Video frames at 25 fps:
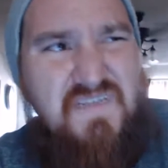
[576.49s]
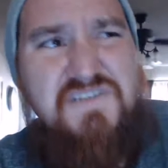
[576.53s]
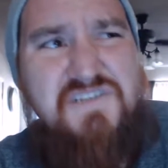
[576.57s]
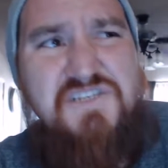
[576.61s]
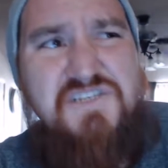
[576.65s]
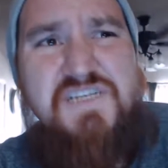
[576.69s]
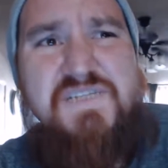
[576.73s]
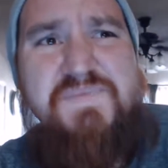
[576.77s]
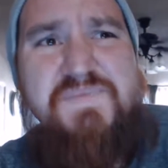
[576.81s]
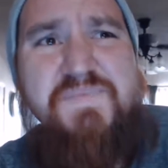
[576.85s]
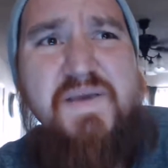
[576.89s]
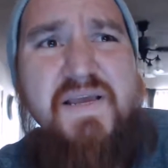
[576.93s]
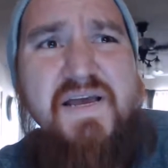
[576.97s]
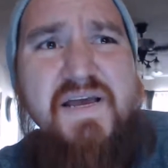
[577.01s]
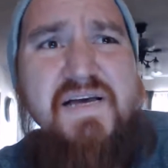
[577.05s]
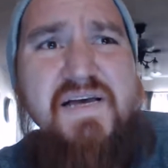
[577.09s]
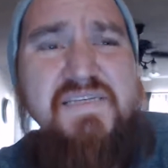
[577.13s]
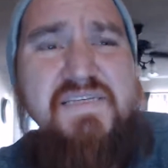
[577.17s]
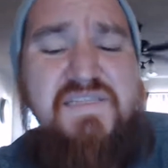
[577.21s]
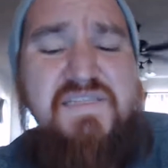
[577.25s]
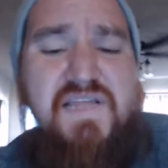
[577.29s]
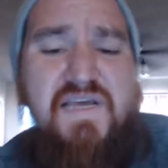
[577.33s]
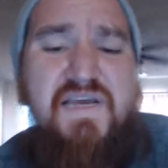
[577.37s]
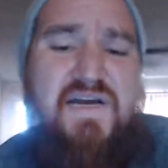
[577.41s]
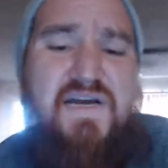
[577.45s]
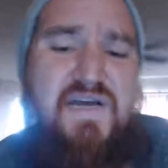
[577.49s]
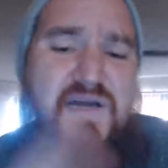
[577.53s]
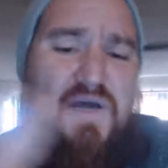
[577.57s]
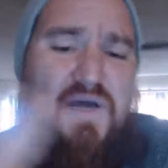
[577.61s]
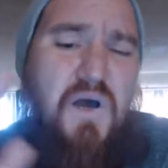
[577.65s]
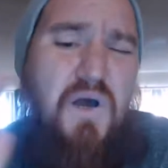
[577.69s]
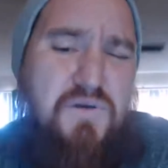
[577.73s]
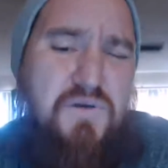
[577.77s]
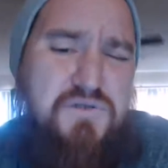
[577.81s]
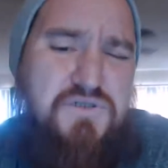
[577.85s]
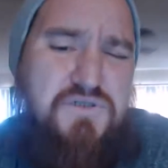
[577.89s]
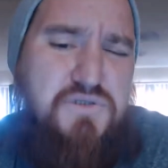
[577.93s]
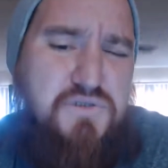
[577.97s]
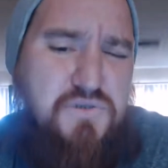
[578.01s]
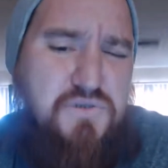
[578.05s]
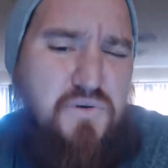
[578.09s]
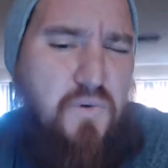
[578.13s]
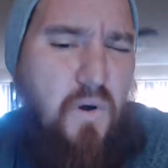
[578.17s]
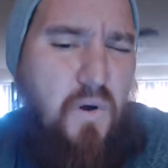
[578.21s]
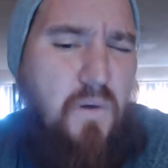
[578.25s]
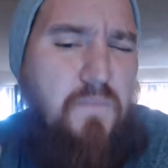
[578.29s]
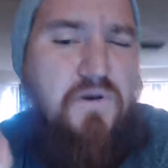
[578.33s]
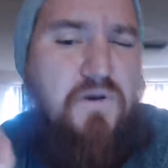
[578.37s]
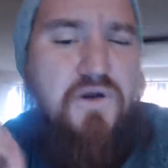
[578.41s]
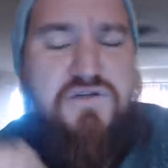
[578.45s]
just because, like, I, I was just,
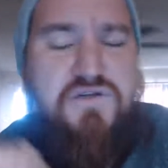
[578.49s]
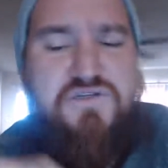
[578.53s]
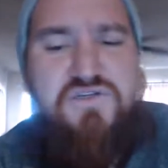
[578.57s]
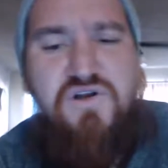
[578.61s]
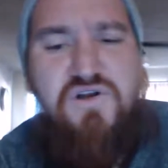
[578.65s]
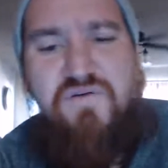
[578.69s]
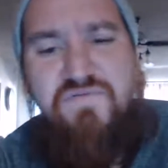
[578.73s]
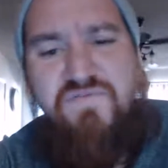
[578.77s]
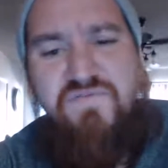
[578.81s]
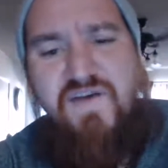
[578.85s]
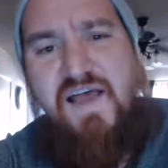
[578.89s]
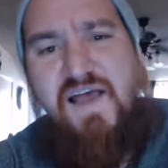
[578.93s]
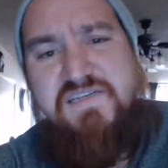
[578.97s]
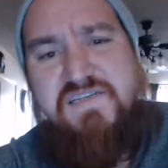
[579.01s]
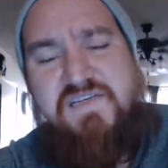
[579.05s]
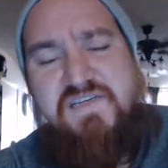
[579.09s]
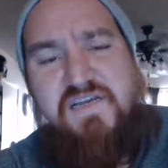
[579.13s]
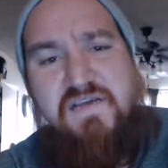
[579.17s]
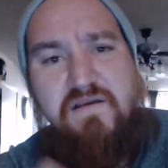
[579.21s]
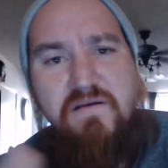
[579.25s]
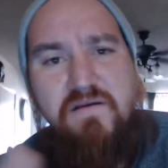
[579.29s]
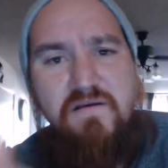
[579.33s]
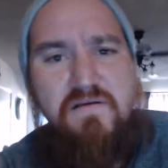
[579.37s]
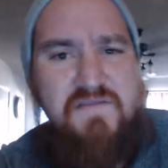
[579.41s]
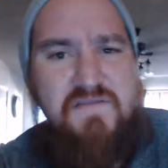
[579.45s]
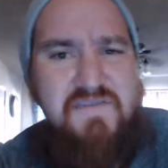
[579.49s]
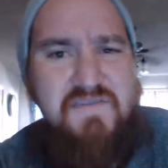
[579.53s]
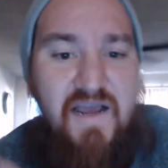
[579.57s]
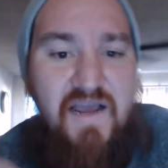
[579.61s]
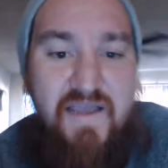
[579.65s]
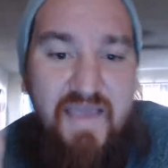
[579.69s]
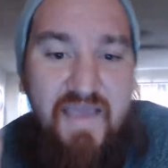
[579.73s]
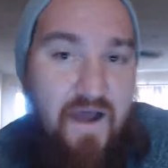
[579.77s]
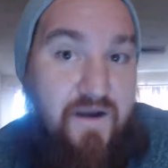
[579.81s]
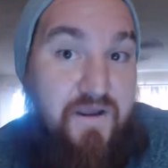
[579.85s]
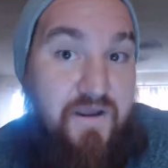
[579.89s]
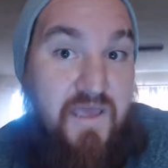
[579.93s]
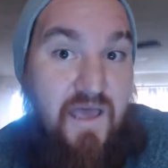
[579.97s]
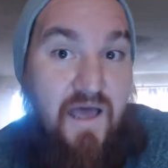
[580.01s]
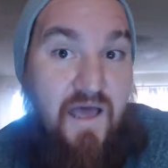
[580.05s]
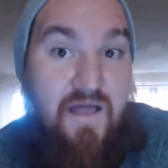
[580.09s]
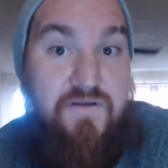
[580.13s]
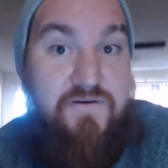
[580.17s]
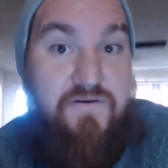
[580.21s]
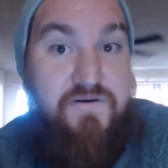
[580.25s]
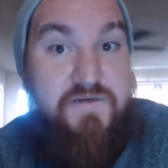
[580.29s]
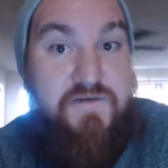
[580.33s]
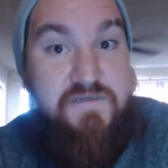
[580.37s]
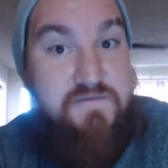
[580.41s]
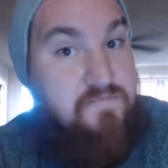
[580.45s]
well, I'm going to start fasting not counting
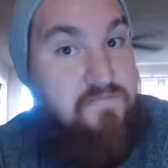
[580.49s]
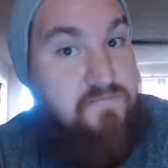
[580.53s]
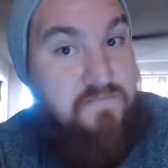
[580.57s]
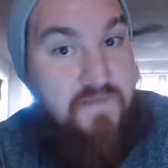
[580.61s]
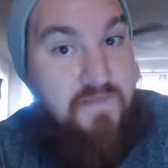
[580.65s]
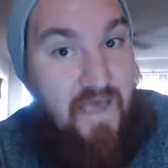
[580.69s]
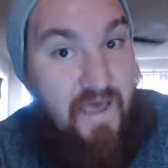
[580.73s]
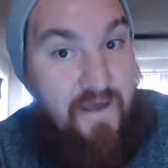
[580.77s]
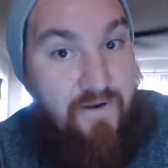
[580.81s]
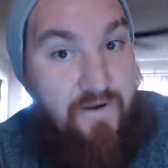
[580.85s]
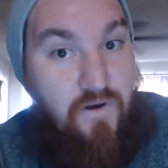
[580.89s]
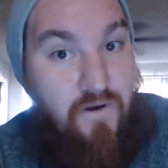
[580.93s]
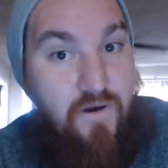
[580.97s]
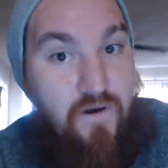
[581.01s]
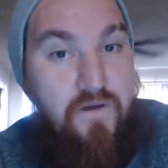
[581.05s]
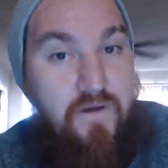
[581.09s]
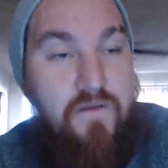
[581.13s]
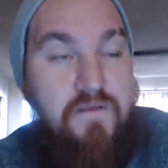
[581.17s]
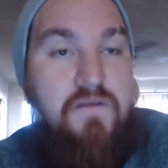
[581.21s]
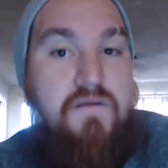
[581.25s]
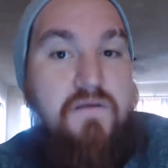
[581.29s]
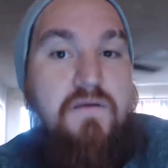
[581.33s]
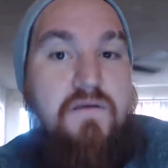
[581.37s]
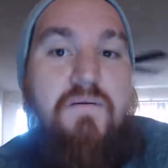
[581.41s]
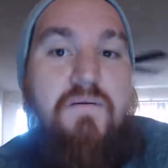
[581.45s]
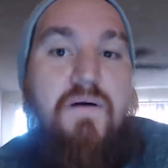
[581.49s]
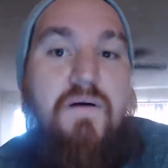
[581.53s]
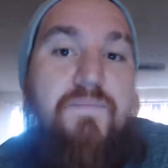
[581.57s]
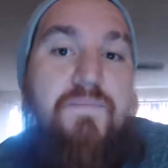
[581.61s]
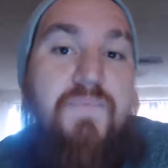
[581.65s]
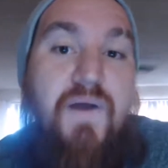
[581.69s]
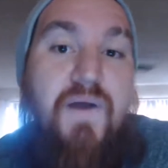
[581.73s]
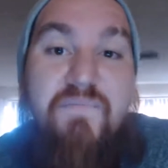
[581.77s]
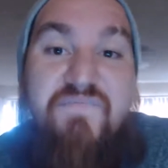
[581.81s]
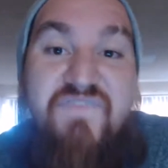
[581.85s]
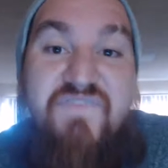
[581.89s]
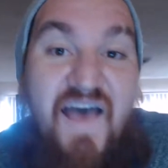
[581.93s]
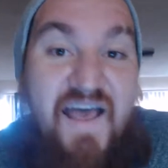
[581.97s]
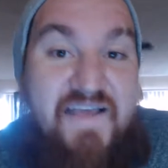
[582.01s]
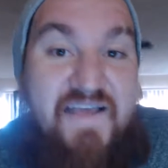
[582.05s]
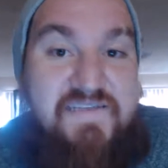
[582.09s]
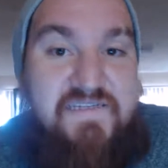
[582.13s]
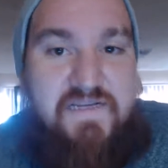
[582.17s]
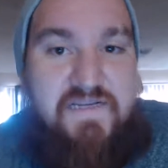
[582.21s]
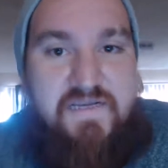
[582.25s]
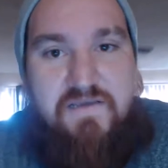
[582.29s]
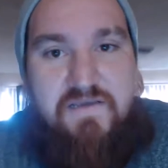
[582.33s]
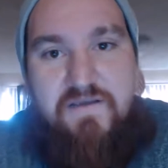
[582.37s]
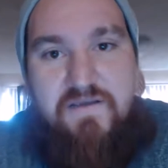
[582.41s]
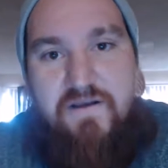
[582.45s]
calories at all, but I'm
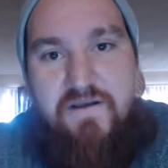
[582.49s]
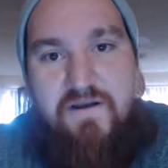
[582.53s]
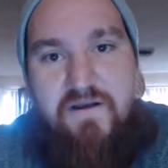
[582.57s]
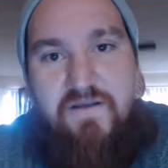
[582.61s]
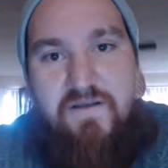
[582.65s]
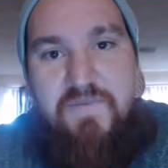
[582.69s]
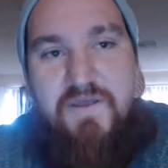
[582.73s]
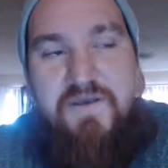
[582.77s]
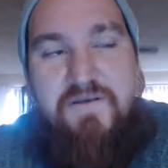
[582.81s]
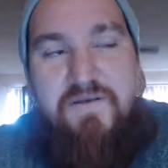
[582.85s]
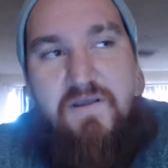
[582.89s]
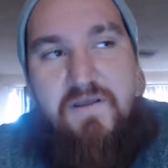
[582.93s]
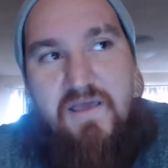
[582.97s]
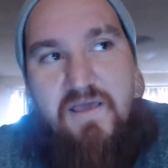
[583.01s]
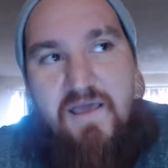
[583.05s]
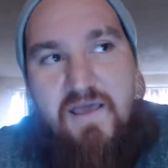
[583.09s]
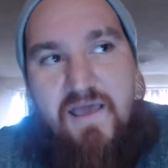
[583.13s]
fasting. You know what I mean?